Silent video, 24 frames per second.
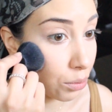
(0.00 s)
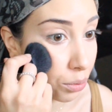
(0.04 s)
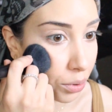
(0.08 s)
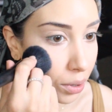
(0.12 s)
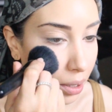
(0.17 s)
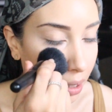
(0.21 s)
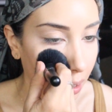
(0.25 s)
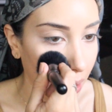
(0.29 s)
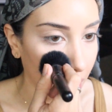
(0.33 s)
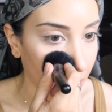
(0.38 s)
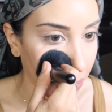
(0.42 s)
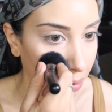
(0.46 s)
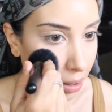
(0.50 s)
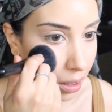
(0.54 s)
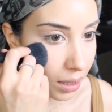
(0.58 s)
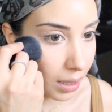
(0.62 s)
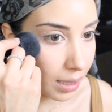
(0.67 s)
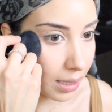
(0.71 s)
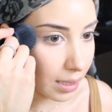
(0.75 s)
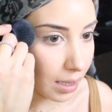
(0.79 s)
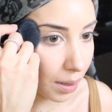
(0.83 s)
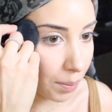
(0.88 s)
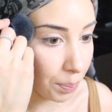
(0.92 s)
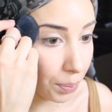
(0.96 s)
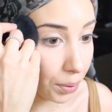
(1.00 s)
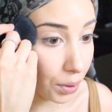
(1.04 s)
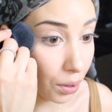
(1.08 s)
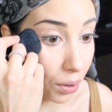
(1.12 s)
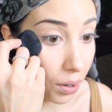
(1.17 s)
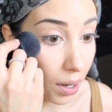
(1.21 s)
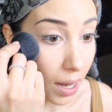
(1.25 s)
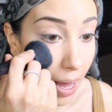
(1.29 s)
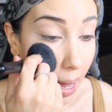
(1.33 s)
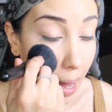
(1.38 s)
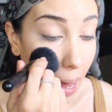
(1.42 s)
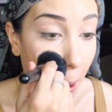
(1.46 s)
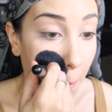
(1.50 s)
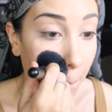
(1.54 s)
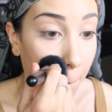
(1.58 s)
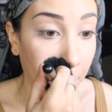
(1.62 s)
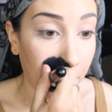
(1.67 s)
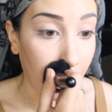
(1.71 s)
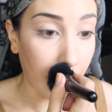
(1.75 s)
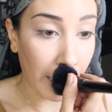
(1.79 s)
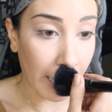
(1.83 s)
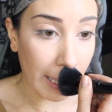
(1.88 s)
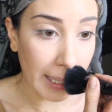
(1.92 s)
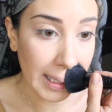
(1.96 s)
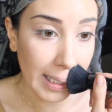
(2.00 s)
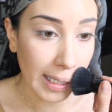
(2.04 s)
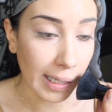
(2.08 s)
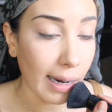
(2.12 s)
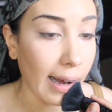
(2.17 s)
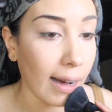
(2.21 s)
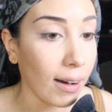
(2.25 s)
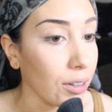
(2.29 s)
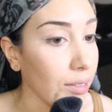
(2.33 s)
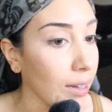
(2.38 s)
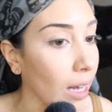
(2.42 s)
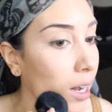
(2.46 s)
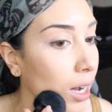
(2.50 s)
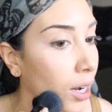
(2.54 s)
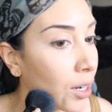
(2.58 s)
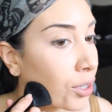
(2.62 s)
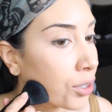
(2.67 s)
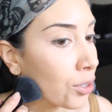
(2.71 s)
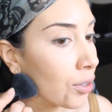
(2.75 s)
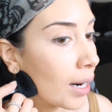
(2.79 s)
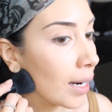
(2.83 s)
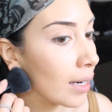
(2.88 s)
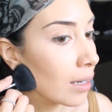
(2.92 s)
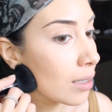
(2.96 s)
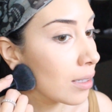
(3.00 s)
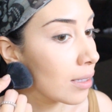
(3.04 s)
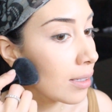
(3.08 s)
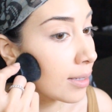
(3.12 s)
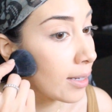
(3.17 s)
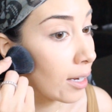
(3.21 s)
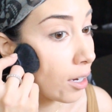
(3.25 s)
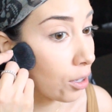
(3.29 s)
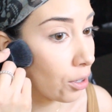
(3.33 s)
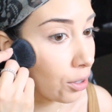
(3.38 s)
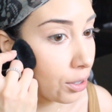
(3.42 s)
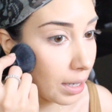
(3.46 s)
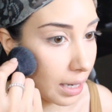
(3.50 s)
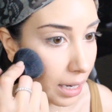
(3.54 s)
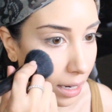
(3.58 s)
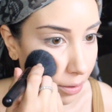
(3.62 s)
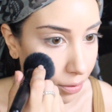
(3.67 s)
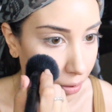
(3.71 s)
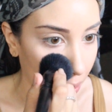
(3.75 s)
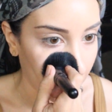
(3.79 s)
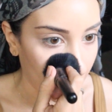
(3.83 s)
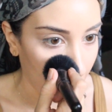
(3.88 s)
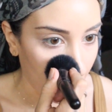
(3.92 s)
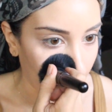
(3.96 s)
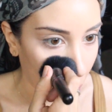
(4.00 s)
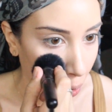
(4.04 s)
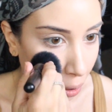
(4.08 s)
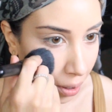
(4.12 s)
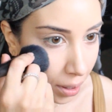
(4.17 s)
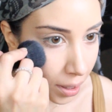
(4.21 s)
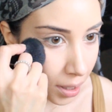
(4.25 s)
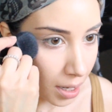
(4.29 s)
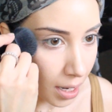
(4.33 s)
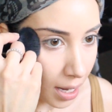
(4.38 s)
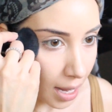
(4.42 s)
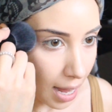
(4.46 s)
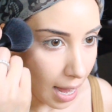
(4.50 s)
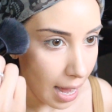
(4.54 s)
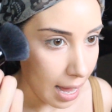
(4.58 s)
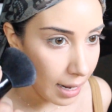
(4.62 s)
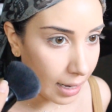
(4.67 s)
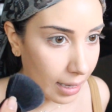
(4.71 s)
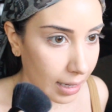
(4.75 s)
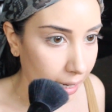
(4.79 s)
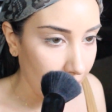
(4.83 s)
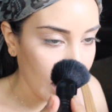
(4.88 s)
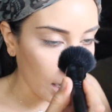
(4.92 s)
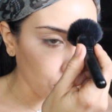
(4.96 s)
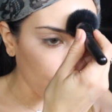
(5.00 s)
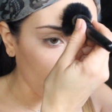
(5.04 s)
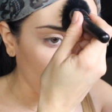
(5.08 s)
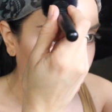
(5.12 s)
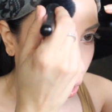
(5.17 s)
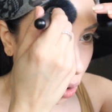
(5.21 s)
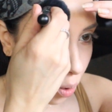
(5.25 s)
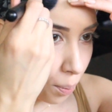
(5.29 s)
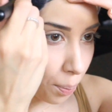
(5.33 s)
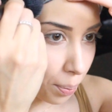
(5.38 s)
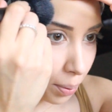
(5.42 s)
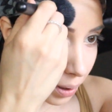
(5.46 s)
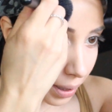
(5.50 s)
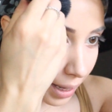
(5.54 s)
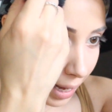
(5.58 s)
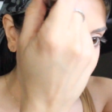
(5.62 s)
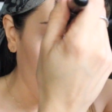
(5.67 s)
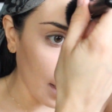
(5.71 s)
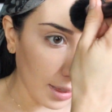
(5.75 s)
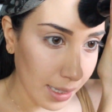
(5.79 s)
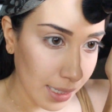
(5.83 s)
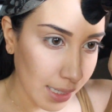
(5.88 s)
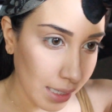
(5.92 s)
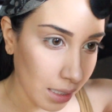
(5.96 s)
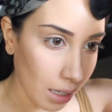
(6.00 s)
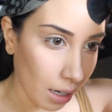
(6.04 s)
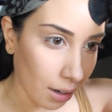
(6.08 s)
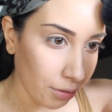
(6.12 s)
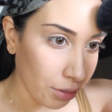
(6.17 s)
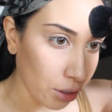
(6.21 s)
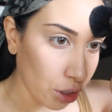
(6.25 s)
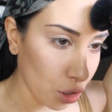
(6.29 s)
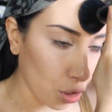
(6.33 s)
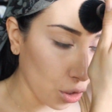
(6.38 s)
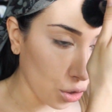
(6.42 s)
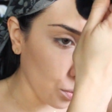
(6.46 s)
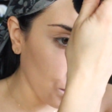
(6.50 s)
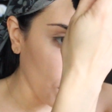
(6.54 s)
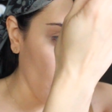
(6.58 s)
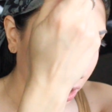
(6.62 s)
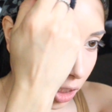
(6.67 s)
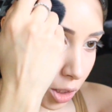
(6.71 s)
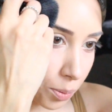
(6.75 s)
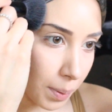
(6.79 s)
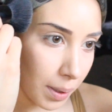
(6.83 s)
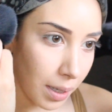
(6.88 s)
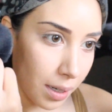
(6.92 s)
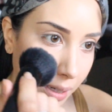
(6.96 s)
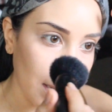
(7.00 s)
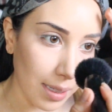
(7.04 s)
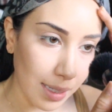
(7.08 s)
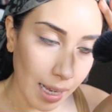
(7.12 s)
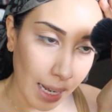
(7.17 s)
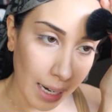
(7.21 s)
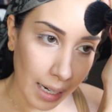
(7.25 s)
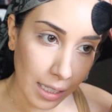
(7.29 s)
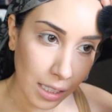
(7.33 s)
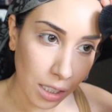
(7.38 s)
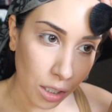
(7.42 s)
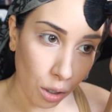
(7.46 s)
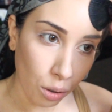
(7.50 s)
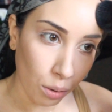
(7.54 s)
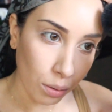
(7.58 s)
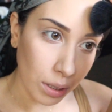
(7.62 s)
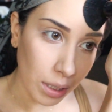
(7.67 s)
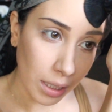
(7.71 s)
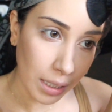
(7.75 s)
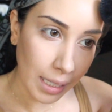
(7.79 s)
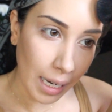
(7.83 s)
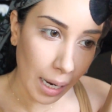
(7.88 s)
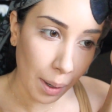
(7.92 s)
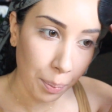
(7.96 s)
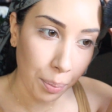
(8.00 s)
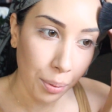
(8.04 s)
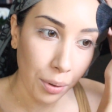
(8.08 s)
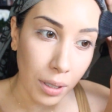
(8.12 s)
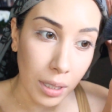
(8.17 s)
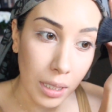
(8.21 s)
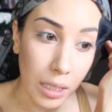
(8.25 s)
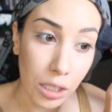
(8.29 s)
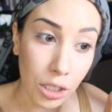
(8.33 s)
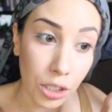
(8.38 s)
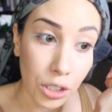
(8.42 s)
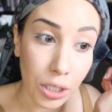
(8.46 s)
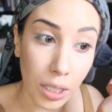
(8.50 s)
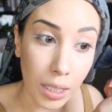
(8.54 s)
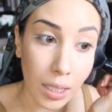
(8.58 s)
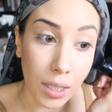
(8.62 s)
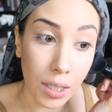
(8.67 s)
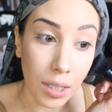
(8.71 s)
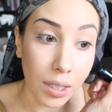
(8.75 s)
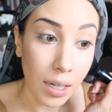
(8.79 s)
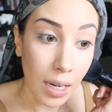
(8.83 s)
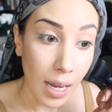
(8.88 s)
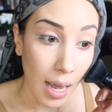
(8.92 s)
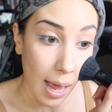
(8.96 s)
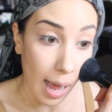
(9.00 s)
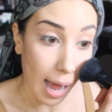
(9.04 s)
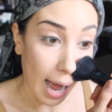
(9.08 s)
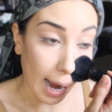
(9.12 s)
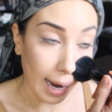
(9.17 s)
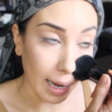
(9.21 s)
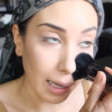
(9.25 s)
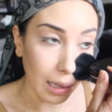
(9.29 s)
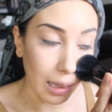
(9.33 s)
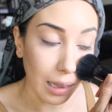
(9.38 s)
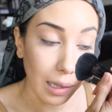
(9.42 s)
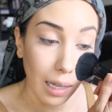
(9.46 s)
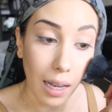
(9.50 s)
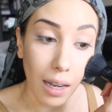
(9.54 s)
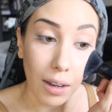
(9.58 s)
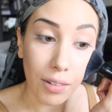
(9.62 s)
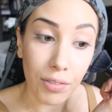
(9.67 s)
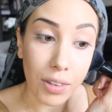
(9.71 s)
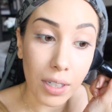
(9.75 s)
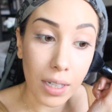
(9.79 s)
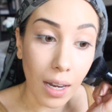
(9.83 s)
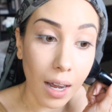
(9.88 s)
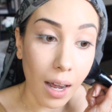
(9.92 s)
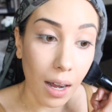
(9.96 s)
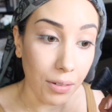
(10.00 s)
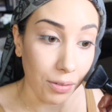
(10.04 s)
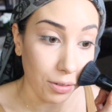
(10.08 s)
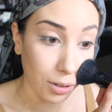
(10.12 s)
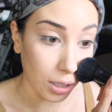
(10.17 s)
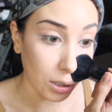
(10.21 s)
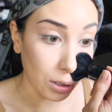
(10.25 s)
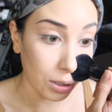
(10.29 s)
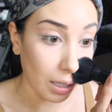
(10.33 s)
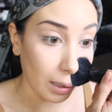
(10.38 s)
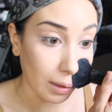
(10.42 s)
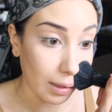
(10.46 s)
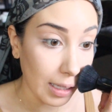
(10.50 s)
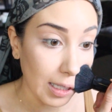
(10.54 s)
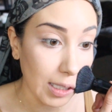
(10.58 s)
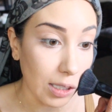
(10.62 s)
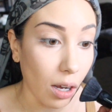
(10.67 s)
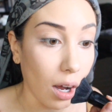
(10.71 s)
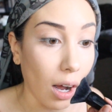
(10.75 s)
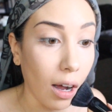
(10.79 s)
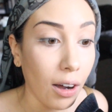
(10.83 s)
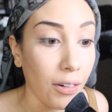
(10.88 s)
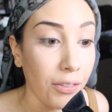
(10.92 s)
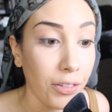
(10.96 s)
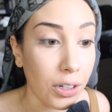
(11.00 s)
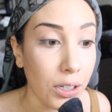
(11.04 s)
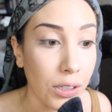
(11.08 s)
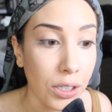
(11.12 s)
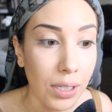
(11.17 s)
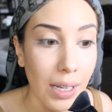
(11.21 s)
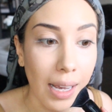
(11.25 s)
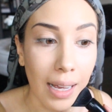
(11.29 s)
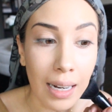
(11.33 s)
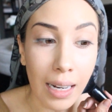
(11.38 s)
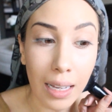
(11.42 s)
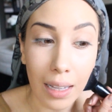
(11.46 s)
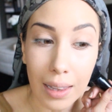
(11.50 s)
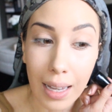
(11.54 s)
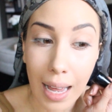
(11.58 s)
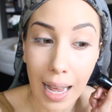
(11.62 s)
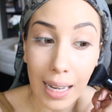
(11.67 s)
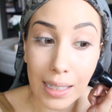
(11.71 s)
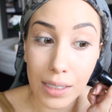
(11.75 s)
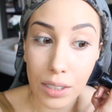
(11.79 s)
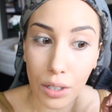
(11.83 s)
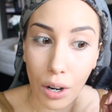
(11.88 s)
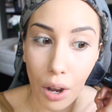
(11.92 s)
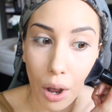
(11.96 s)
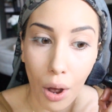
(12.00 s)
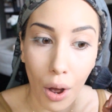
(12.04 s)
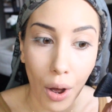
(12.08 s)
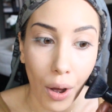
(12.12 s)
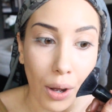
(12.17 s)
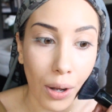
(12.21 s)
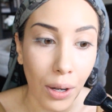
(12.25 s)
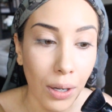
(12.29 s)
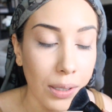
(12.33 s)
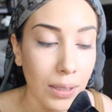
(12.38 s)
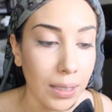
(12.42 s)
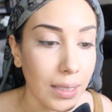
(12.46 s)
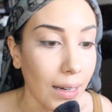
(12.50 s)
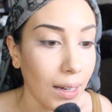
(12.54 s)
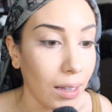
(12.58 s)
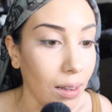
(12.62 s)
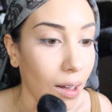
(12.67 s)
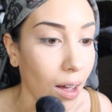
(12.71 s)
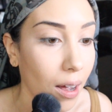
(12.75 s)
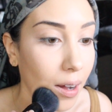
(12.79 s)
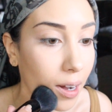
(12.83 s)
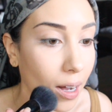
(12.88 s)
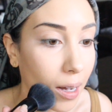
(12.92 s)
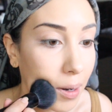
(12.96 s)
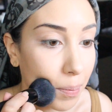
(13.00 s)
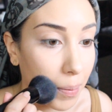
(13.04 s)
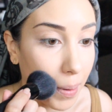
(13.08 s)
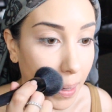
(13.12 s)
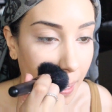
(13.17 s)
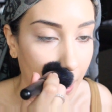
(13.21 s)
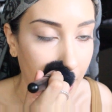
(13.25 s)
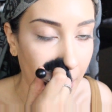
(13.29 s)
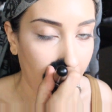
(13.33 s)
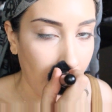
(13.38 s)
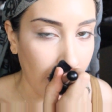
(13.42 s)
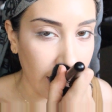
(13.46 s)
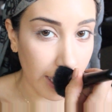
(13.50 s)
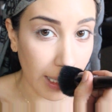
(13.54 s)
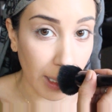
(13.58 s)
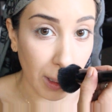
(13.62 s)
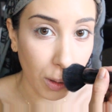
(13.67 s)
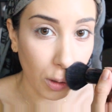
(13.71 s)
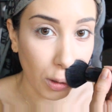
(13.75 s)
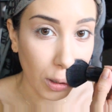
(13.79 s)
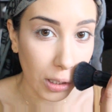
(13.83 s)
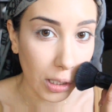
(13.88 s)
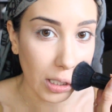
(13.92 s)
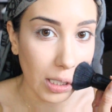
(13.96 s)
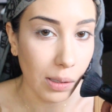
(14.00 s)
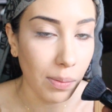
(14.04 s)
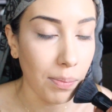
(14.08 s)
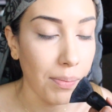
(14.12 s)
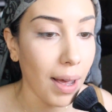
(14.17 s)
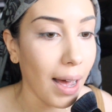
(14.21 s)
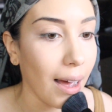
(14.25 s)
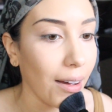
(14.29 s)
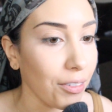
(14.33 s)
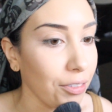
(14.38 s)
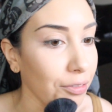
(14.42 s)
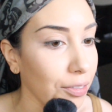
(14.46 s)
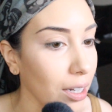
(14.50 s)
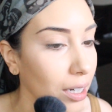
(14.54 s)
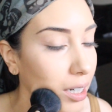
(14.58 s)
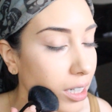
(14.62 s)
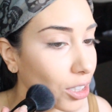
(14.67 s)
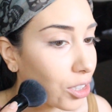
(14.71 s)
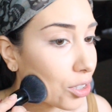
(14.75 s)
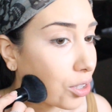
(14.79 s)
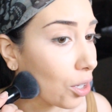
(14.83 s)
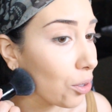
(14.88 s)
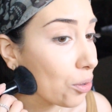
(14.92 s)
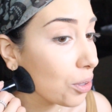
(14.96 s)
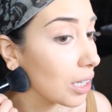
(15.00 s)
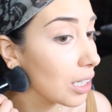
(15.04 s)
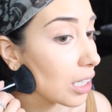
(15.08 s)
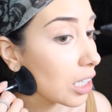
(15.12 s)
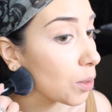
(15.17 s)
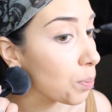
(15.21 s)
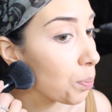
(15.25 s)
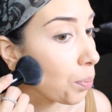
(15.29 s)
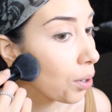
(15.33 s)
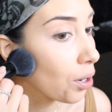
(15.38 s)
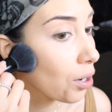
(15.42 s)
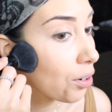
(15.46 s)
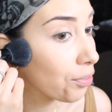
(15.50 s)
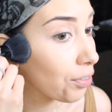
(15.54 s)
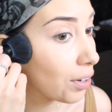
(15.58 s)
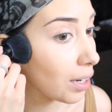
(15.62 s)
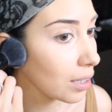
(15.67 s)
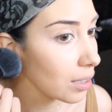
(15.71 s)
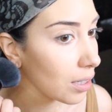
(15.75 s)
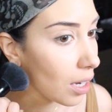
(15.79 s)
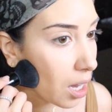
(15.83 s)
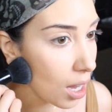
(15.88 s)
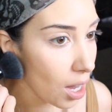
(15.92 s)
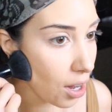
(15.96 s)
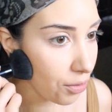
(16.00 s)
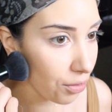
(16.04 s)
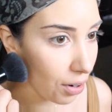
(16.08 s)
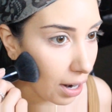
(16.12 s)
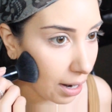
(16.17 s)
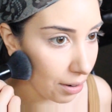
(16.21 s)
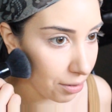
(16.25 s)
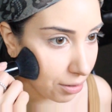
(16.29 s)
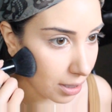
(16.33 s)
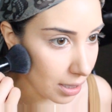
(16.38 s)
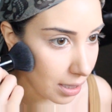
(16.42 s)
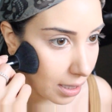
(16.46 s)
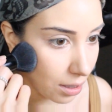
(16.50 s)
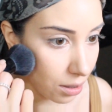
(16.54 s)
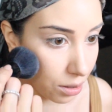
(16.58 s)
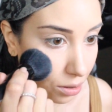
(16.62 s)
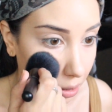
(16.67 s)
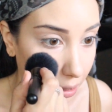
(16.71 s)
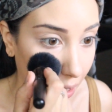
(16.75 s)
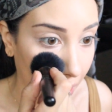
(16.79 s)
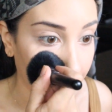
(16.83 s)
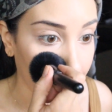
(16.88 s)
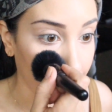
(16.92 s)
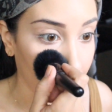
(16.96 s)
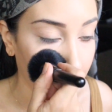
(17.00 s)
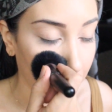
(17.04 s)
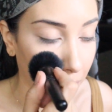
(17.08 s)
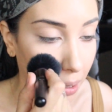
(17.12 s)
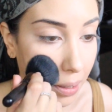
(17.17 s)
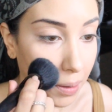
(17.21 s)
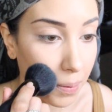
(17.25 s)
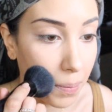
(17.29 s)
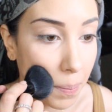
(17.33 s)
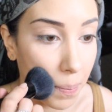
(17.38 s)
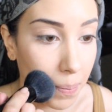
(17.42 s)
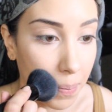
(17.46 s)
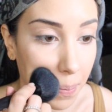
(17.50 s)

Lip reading: Really simple. It blended out that under eye concealer even more. And again, don't blend this stuff too much because then it's going to get pretty sheer. I love the coverage that this offers, and it lasts all day long on me, and it has a gorgeous matte finish. So this is perfect for every single day for me.